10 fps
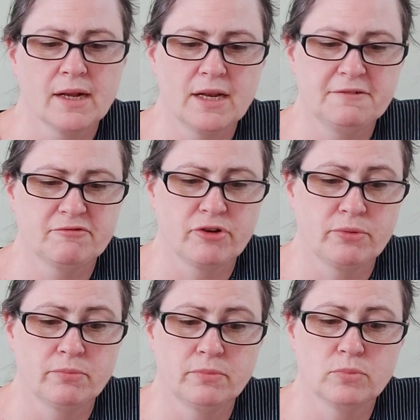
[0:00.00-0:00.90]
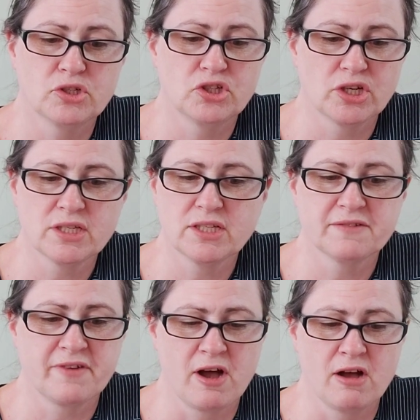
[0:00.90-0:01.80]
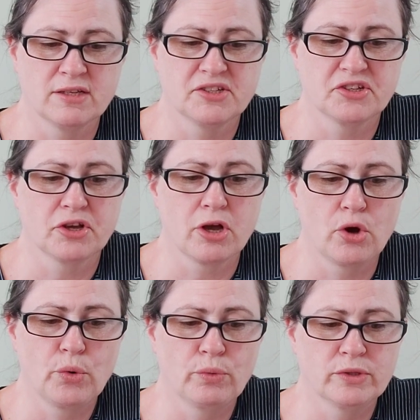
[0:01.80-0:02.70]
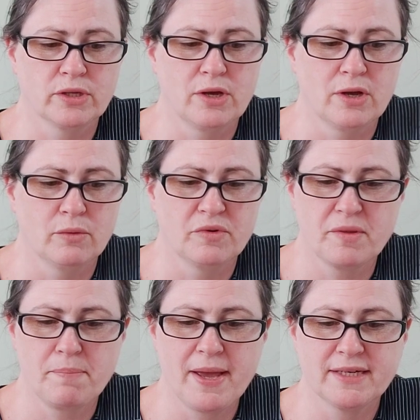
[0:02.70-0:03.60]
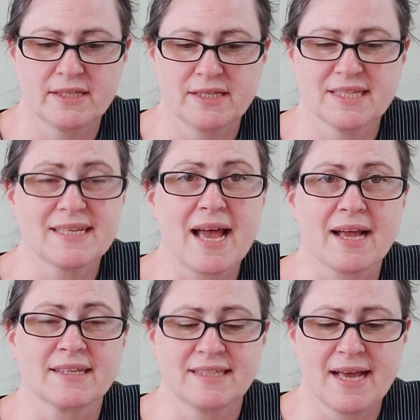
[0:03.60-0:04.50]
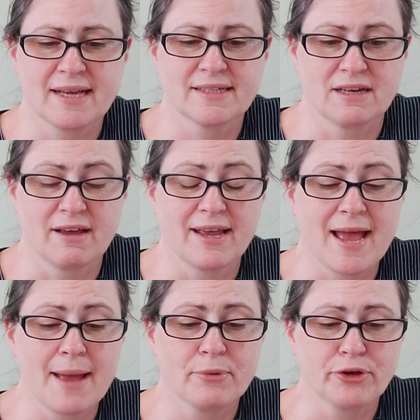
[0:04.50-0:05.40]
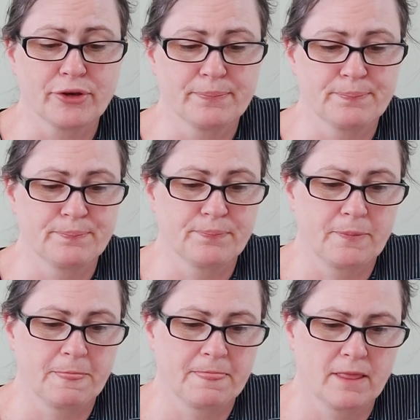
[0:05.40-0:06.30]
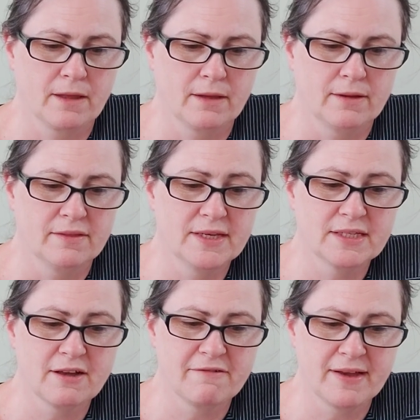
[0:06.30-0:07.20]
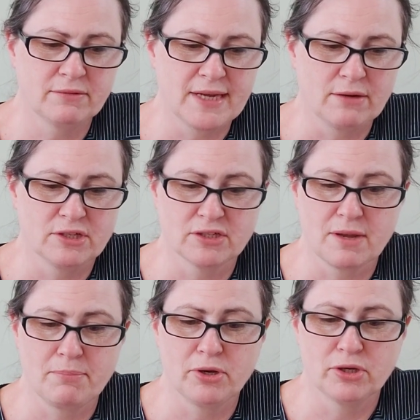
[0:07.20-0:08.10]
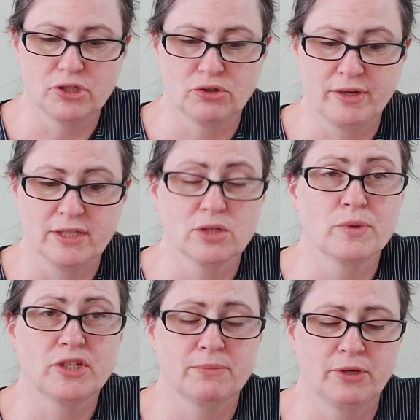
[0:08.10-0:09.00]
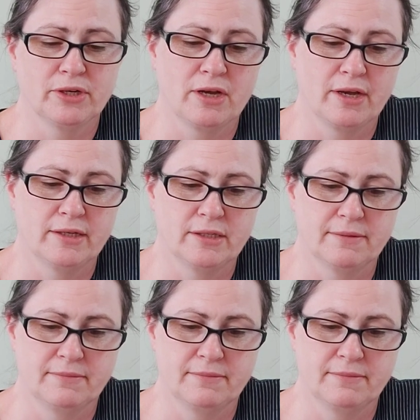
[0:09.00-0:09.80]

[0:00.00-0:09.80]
Cliff's room was just as vast and cold, with a bed that sagged like a hammock. This I found out as I perched on it to wish him good night.